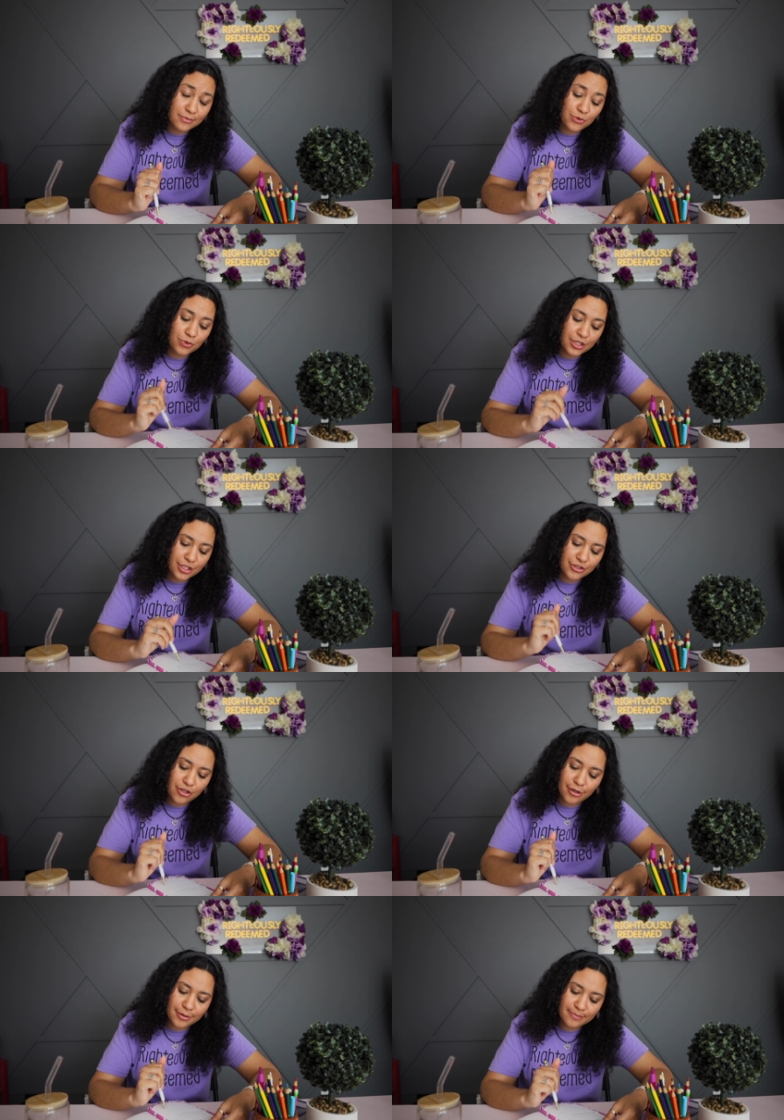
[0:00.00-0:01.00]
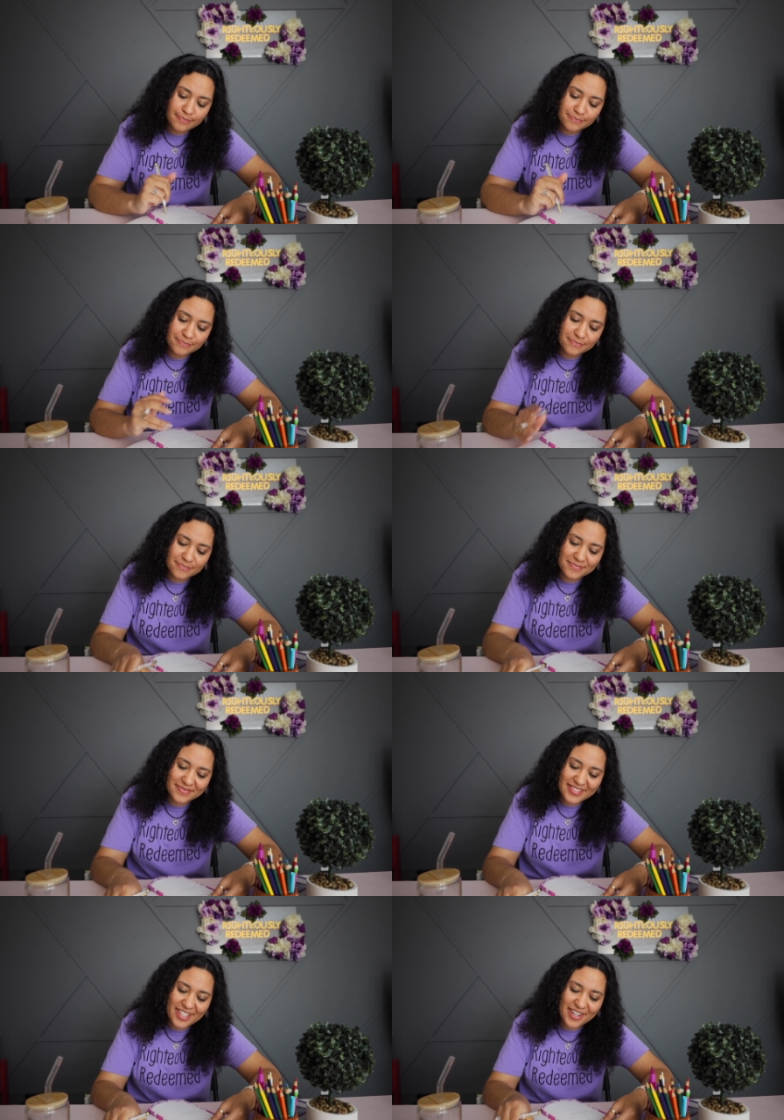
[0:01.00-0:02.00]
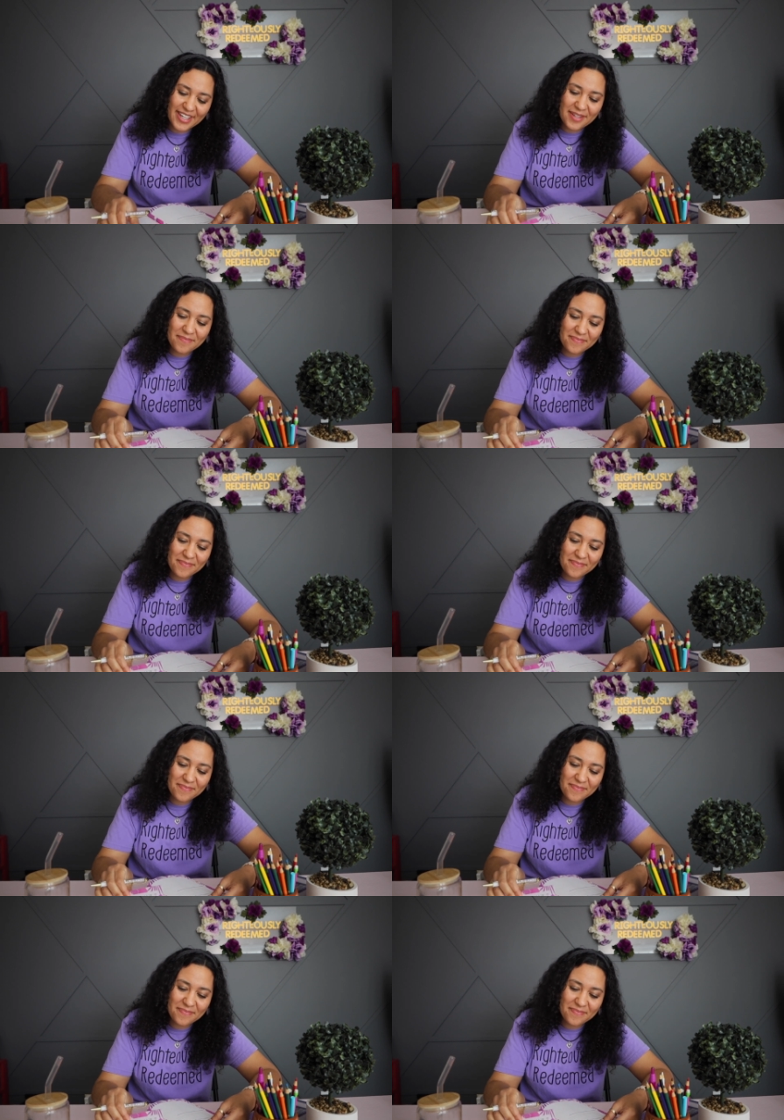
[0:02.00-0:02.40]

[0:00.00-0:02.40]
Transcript: It's a really good song. All right.